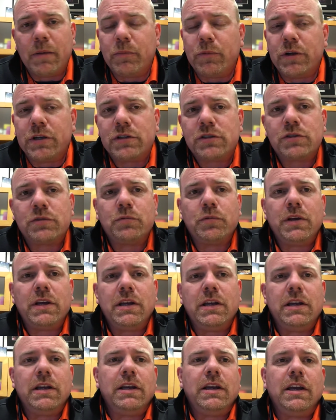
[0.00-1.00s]
which we
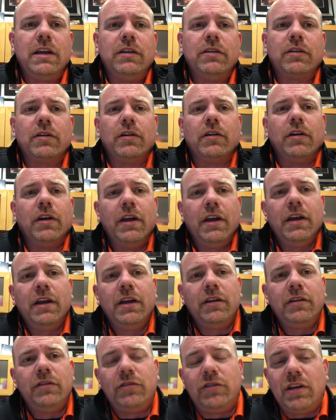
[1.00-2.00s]
either
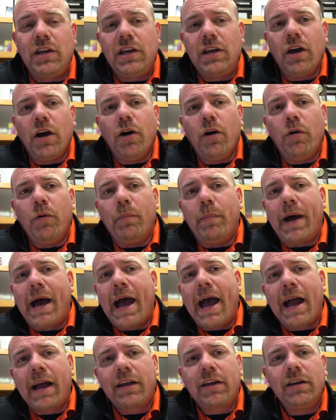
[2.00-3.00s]
TO
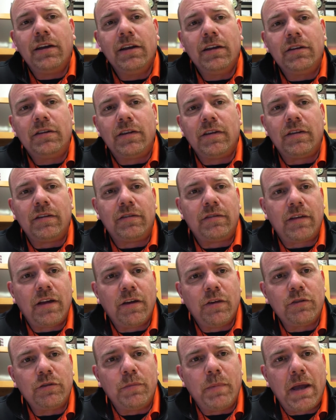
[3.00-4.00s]
back to the
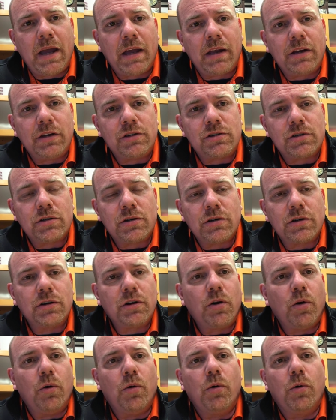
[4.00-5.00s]
sales
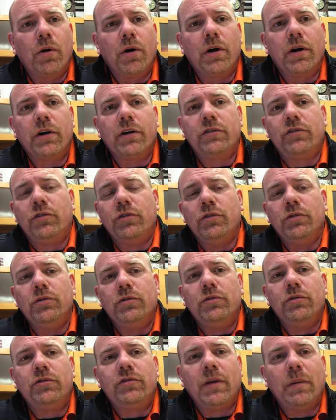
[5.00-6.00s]
manager or
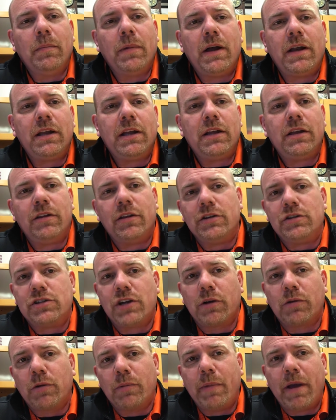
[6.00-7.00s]
to somebody, the
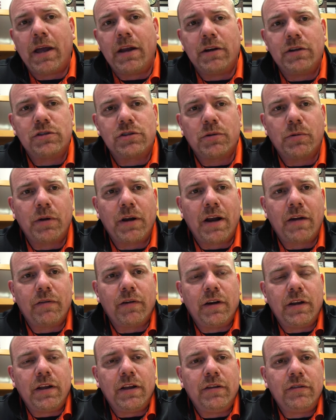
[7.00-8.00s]
general manager,
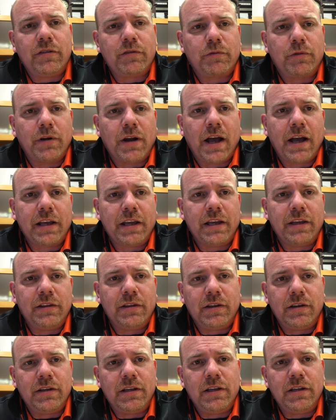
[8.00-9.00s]
whatever it is, if we're not
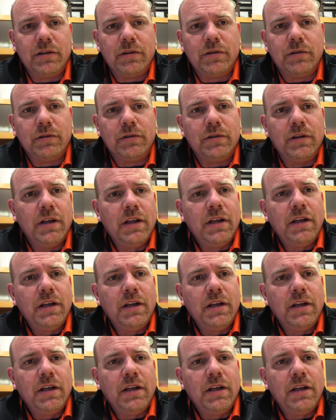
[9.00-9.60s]
getting the deal